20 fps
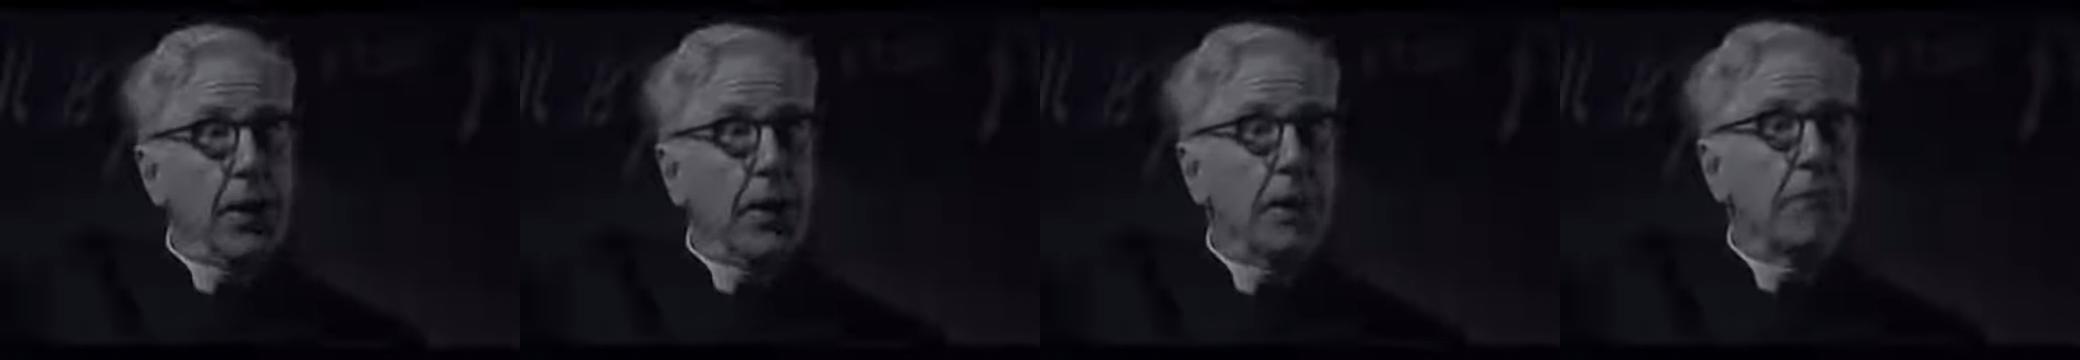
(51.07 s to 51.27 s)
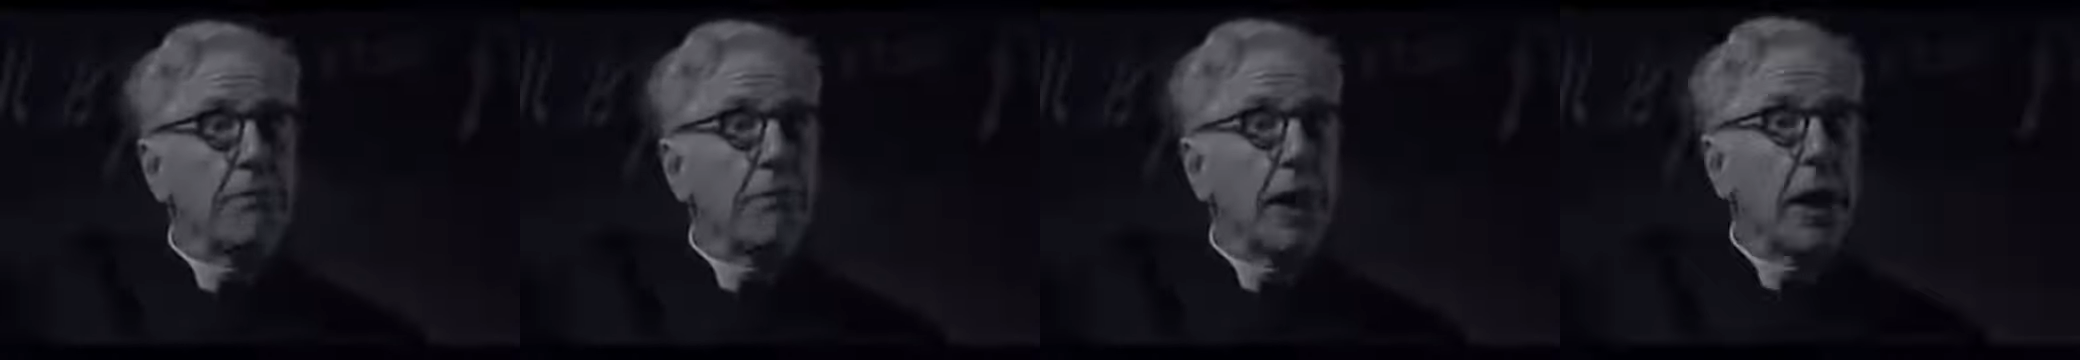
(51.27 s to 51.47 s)

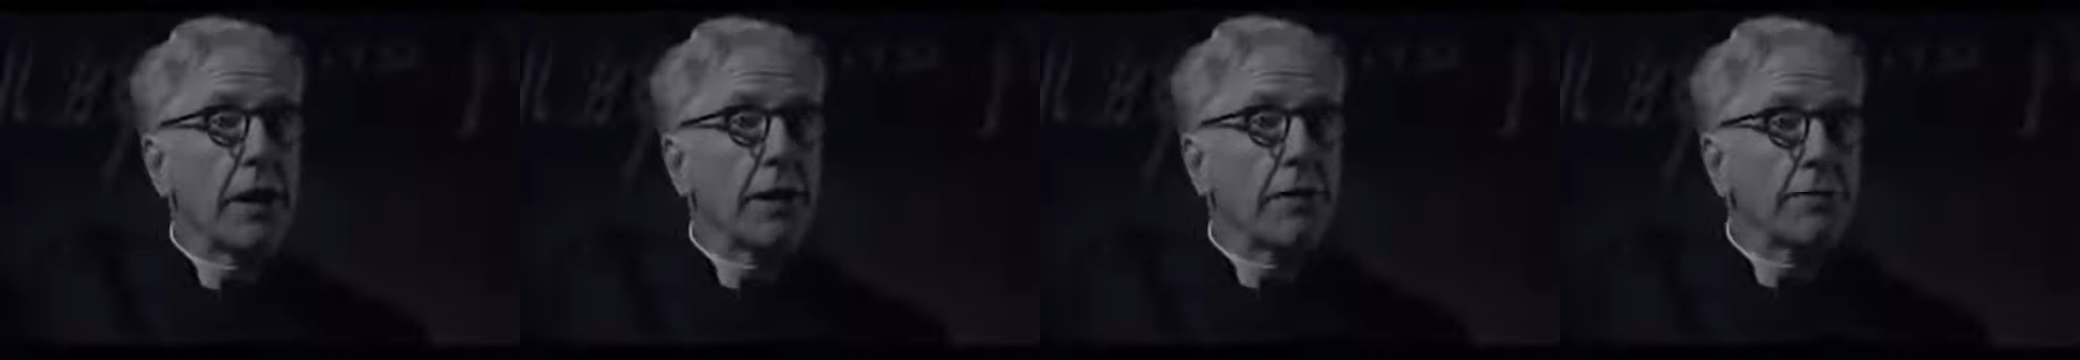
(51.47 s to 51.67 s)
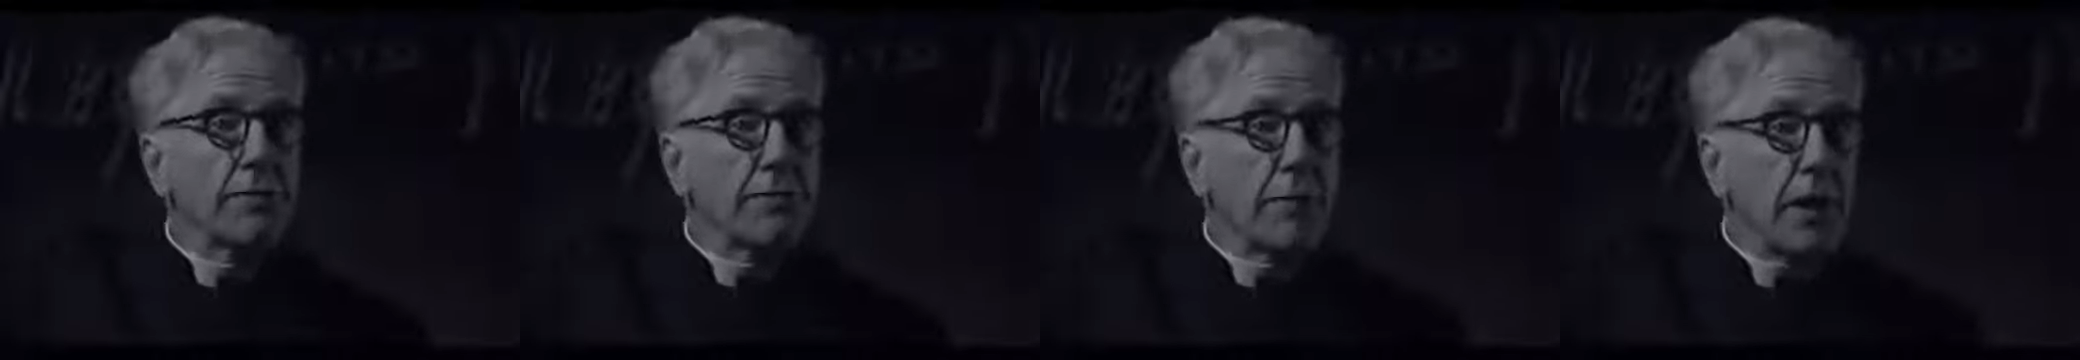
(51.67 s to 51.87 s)
In
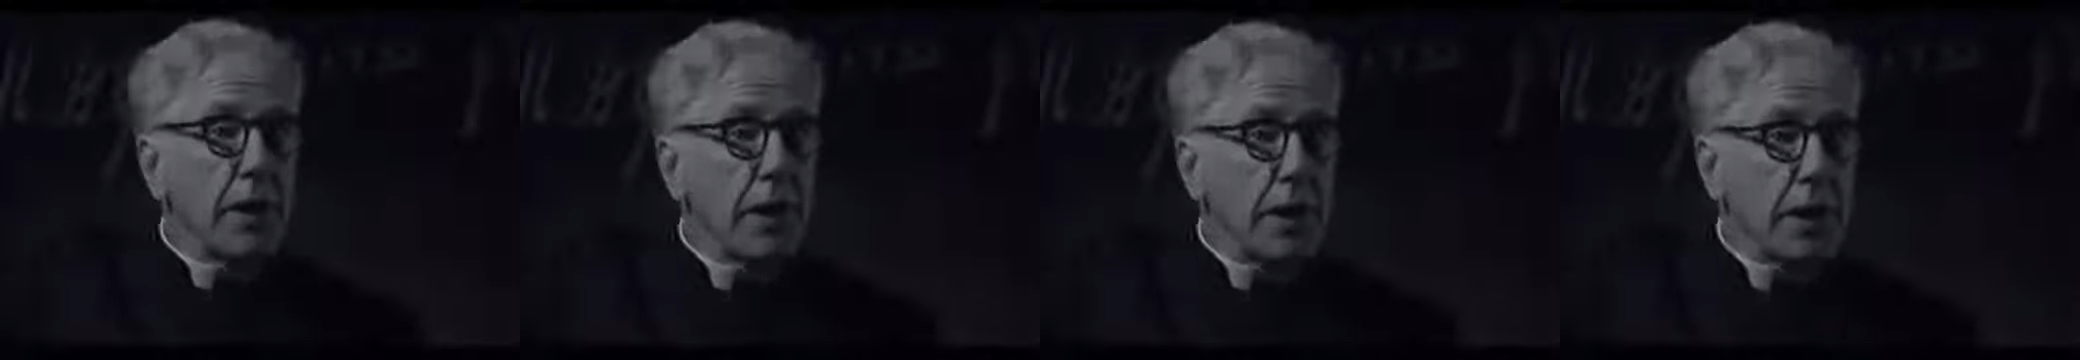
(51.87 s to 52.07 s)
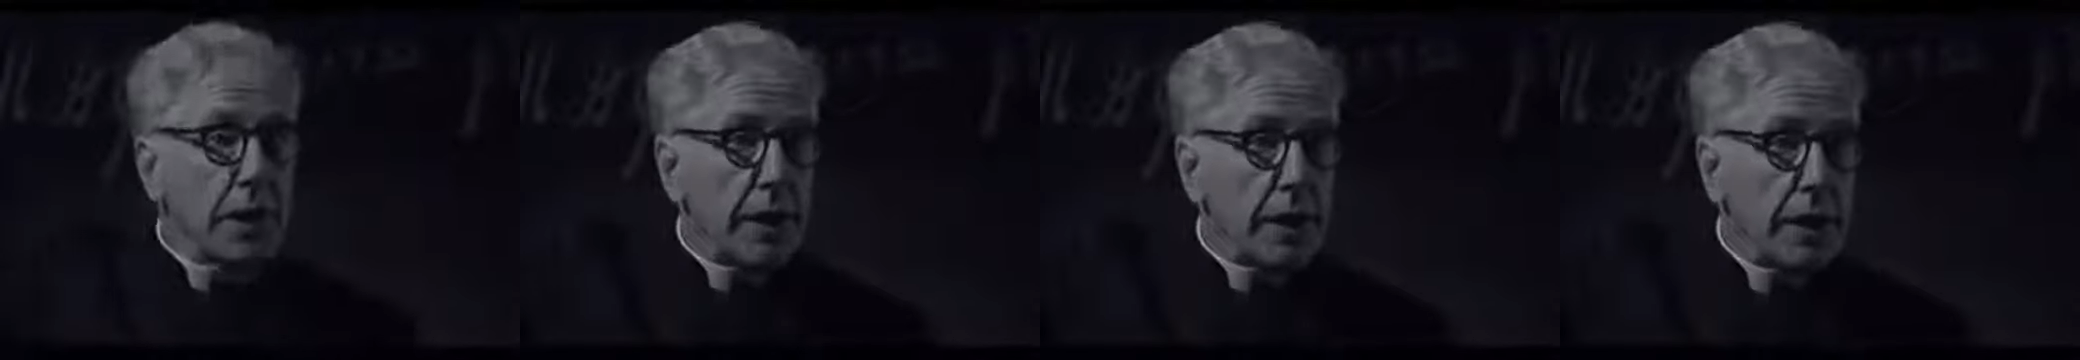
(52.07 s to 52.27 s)
fact,
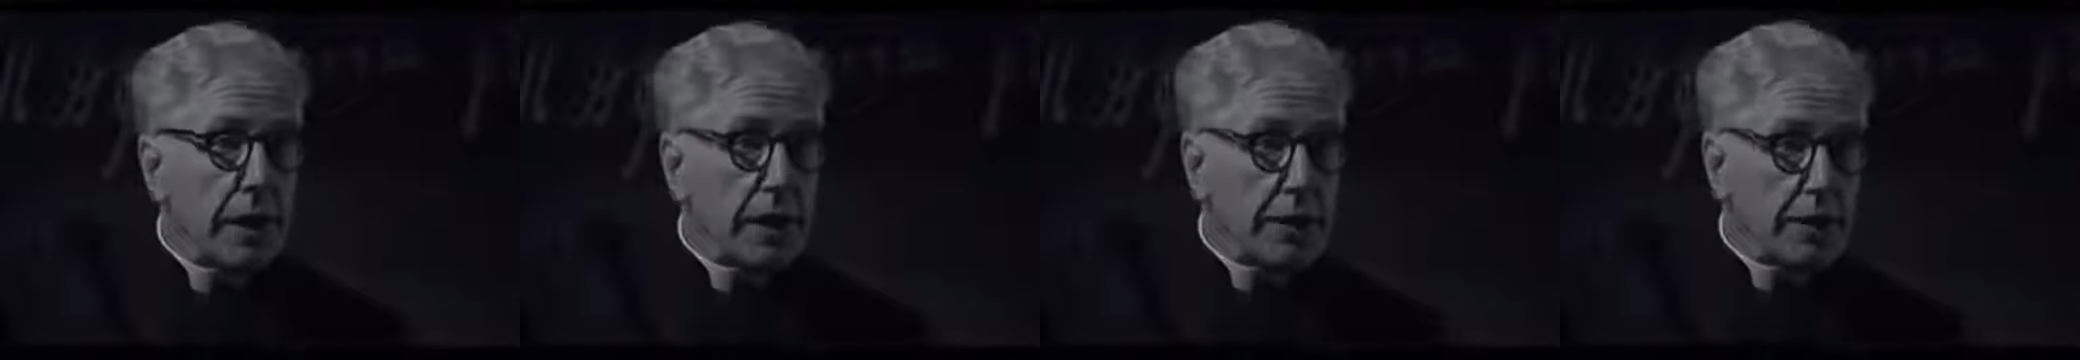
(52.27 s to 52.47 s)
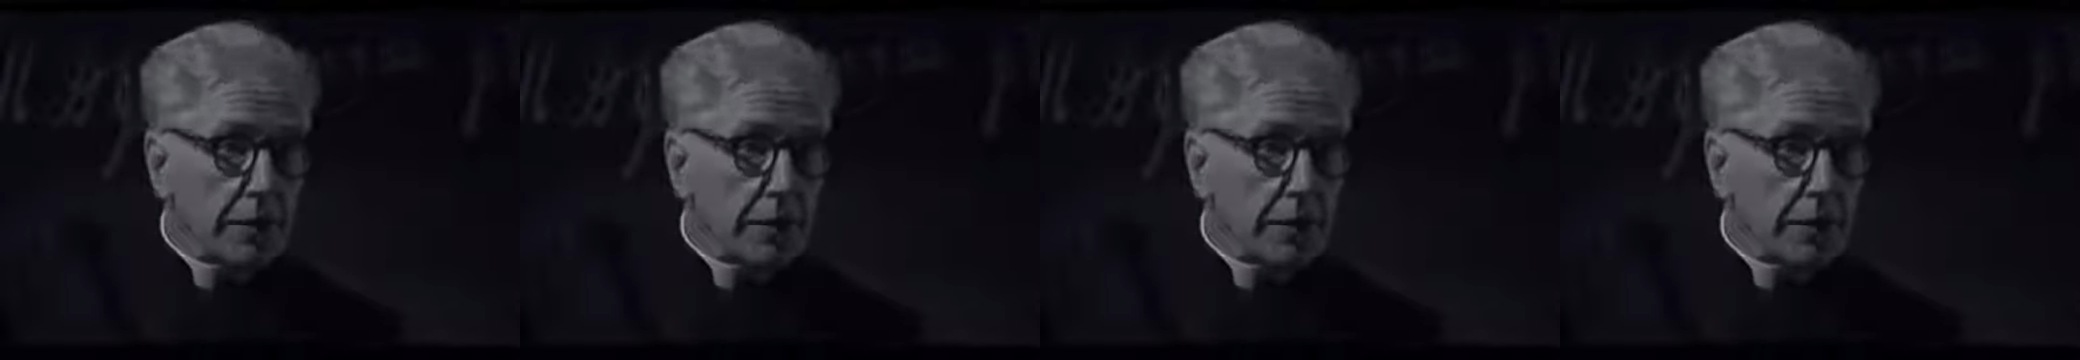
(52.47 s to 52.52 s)
he